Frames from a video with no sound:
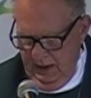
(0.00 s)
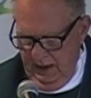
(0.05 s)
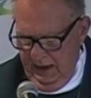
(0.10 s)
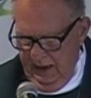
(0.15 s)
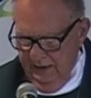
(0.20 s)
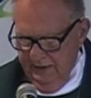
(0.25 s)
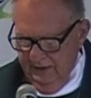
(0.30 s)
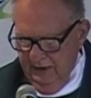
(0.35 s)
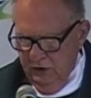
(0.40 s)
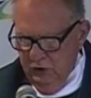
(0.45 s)

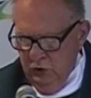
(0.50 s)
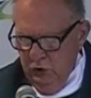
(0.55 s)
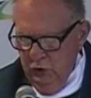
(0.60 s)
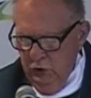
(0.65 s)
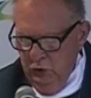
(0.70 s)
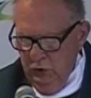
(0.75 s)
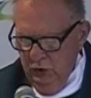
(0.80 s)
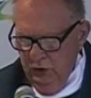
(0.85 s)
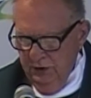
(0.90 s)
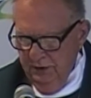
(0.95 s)
as a
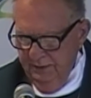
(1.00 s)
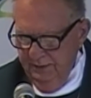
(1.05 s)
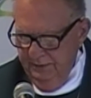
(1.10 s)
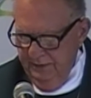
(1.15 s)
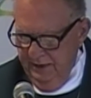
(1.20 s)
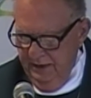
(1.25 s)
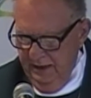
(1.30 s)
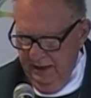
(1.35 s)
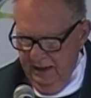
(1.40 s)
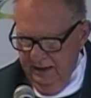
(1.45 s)
tool,
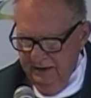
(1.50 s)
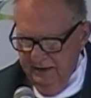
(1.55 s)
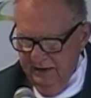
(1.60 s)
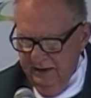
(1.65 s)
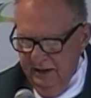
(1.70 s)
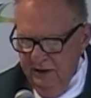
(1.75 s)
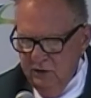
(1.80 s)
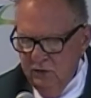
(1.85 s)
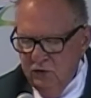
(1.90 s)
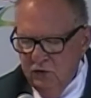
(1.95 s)
as an
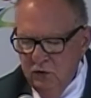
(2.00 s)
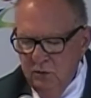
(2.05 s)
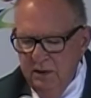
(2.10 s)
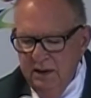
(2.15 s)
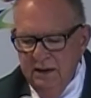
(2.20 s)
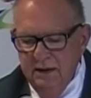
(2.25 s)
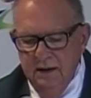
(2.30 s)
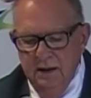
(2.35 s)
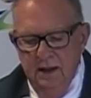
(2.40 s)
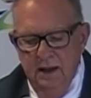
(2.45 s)

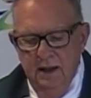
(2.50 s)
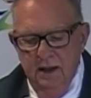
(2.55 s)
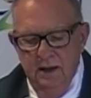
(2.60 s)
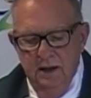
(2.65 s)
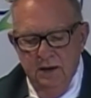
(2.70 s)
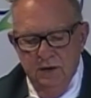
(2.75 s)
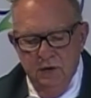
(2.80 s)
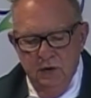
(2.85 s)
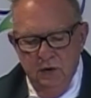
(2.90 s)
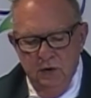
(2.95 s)
instrument
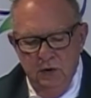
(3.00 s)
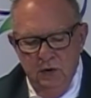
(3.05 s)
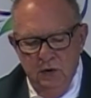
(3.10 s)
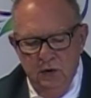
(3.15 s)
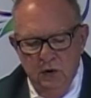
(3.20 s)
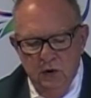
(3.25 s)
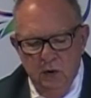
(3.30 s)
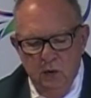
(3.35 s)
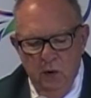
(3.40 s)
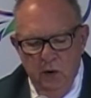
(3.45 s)
to do
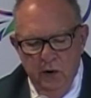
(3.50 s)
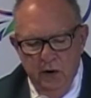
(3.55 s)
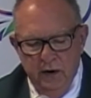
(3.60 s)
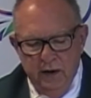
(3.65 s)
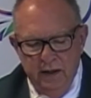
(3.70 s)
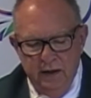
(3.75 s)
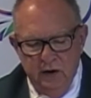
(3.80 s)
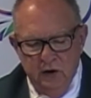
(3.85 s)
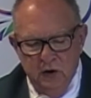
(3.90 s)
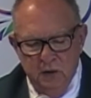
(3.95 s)
your
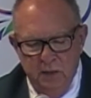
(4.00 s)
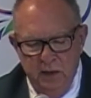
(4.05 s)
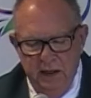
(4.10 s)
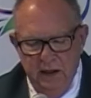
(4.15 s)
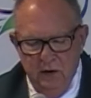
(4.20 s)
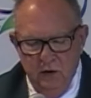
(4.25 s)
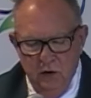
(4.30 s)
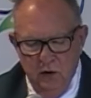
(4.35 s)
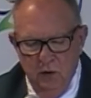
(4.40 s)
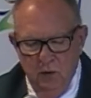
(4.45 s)
work and to
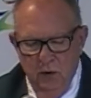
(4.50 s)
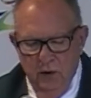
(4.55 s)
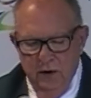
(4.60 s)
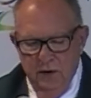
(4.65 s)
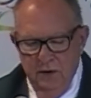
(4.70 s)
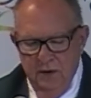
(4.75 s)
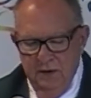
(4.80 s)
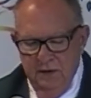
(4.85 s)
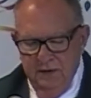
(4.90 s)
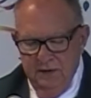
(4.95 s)
speak your
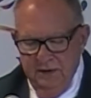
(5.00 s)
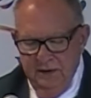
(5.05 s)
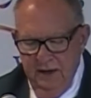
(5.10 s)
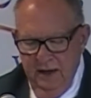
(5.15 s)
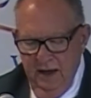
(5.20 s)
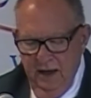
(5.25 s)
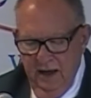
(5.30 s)
words.